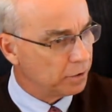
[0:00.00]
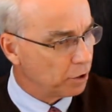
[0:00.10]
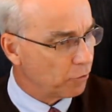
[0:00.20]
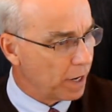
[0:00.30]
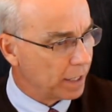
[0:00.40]

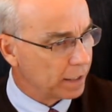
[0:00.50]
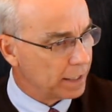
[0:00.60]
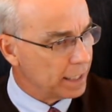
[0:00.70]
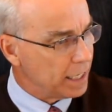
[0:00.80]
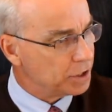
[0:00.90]

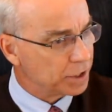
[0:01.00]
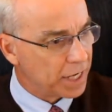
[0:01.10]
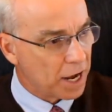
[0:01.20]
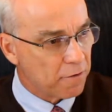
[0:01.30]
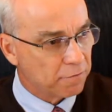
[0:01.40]
Theoretically, each
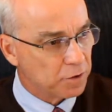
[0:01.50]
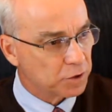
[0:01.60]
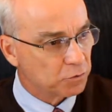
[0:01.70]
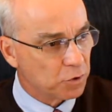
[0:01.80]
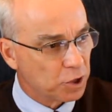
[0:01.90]
account
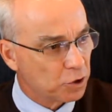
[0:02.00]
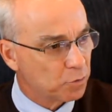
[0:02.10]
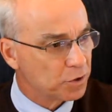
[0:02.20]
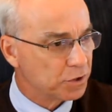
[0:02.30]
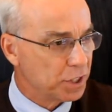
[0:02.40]
funds
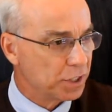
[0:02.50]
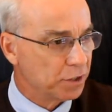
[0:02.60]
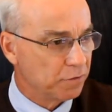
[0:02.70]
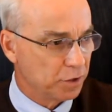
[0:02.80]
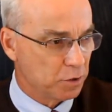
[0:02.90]

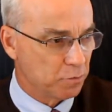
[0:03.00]
100% of the